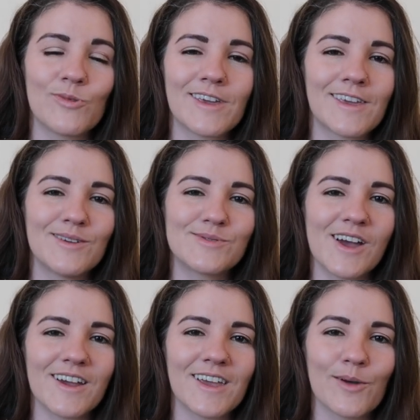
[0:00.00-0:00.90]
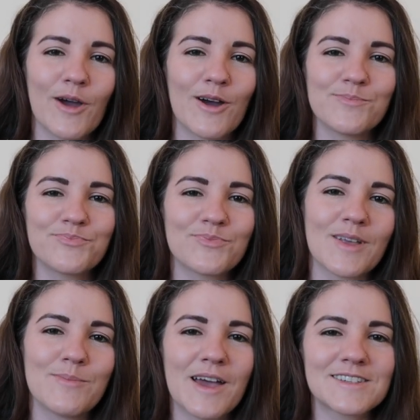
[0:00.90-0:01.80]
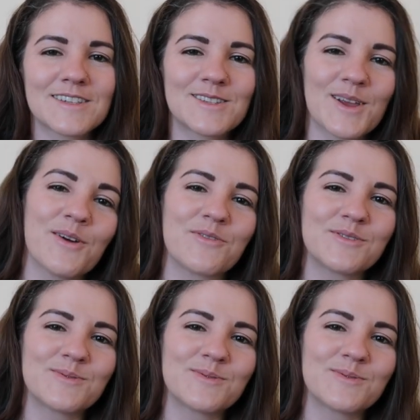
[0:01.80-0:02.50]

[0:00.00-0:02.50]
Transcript: we can keep talking about Basque stuff.